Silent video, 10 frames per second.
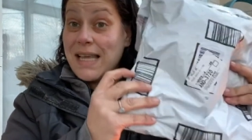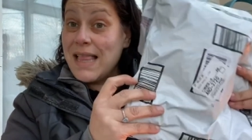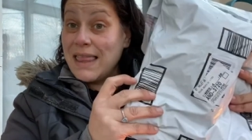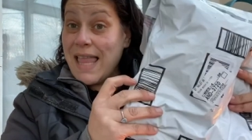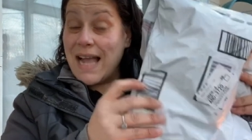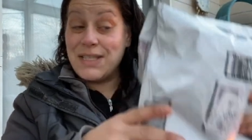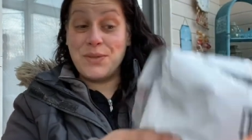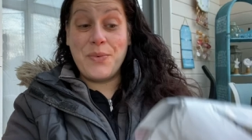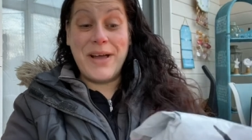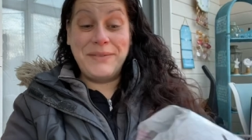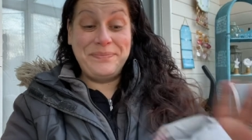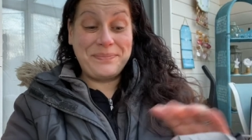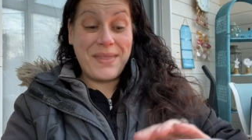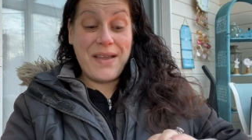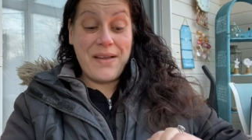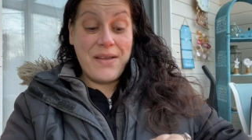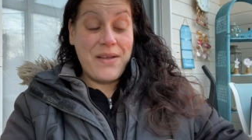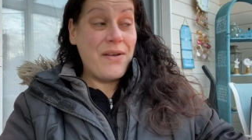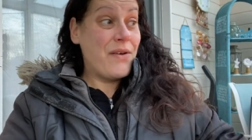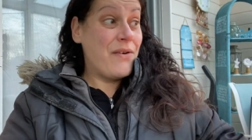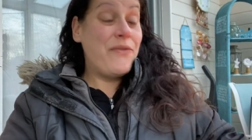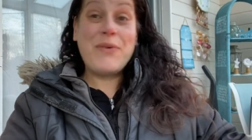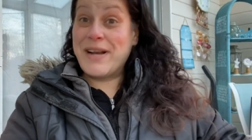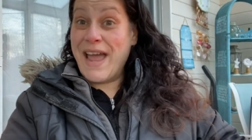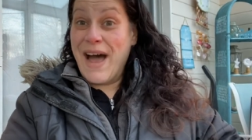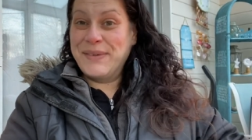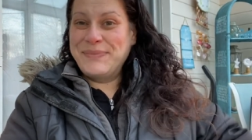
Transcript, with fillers: last one for now.